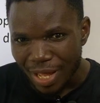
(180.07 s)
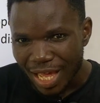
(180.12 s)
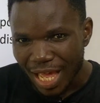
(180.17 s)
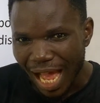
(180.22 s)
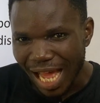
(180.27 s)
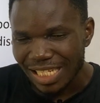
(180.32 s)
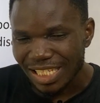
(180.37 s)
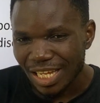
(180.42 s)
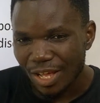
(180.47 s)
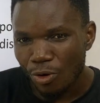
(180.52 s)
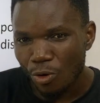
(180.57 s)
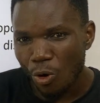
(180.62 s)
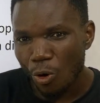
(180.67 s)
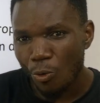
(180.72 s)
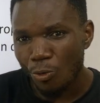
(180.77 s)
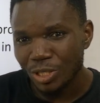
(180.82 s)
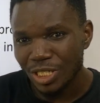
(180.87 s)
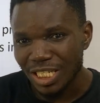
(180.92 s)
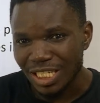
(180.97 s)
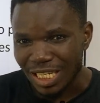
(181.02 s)
as a whole,
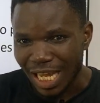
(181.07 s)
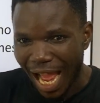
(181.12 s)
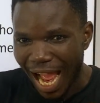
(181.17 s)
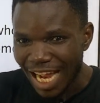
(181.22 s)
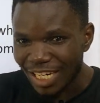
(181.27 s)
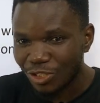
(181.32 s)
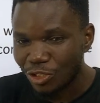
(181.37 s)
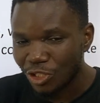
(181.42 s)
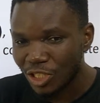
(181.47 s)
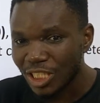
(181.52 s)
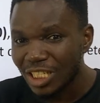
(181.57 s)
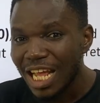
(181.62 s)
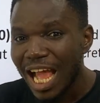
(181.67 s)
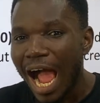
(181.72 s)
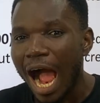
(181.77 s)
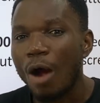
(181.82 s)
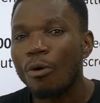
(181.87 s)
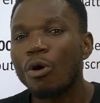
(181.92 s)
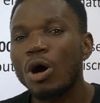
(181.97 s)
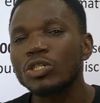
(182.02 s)
which is hydrogen,
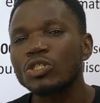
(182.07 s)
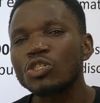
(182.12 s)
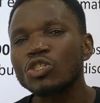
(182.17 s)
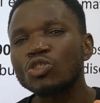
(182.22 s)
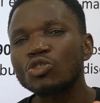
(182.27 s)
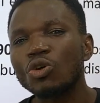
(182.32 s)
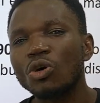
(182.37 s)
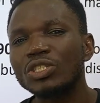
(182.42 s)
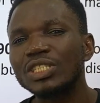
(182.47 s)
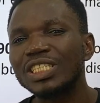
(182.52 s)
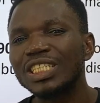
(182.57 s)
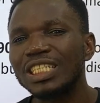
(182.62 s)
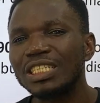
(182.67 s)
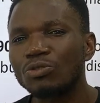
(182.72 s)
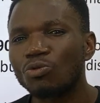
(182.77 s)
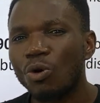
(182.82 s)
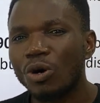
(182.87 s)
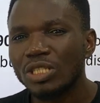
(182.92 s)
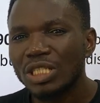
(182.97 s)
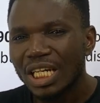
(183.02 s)
and we're also studying
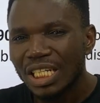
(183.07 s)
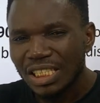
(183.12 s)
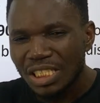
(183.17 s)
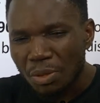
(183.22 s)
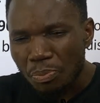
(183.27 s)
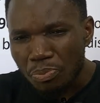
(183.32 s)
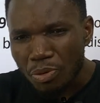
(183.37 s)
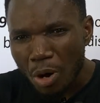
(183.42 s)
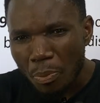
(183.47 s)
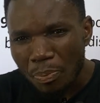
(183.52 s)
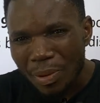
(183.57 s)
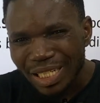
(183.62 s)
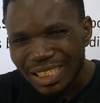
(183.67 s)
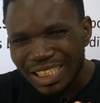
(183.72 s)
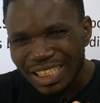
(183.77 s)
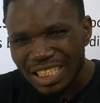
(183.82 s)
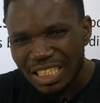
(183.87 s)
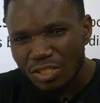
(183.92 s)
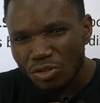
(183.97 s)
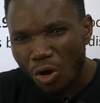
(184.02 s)
the
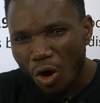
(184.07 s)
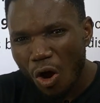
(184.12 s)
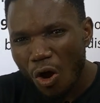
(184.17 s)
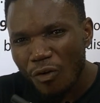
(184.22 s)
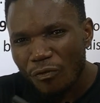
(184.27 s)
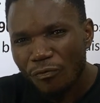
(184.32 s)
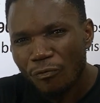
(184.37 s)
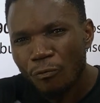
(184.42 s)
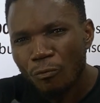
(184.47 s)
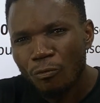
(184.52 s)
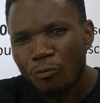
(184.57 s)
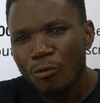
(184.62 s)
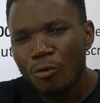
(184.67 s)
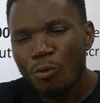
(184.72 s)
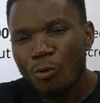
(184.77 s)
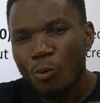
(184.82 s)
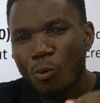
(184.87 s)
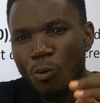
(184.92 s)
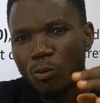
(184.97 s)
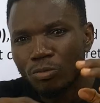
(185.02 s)
properties of
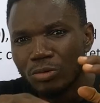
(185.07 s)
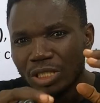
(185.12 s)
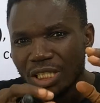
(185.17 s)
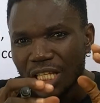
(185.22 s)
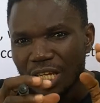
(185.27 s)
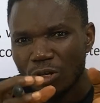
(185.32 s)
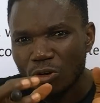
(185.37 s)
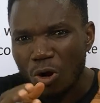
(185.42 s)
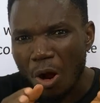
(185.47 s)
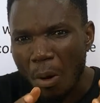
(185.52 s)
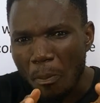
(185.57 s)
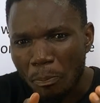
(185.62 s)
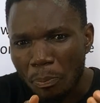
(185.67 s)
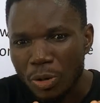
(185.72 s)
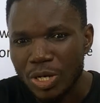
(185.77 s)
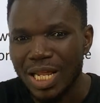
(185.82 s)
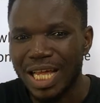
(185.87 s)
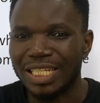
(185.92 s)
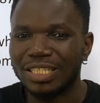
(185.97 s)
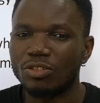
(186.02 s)
the
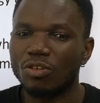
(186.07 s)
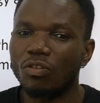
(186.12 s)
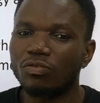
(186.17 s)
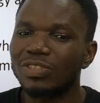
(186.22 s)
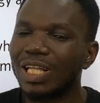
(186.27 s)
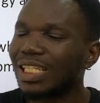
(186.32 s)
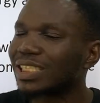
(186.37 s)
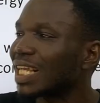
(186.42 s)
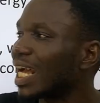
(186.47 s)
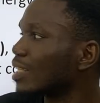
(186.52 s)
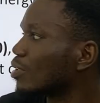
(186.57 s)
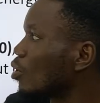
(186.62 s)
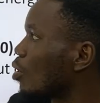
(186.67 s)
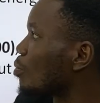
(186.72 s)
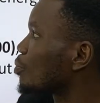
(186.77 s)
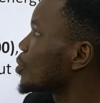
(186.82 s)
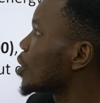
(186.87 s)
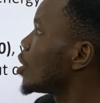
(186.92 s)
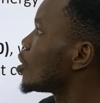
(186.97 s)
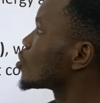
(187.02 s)
component of that atom.
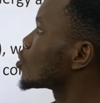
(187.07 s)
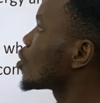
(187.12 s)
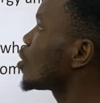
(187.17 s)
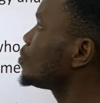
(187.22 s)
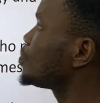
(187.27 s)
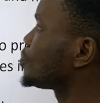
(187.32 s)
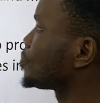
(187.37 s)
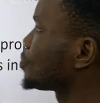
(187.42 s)
So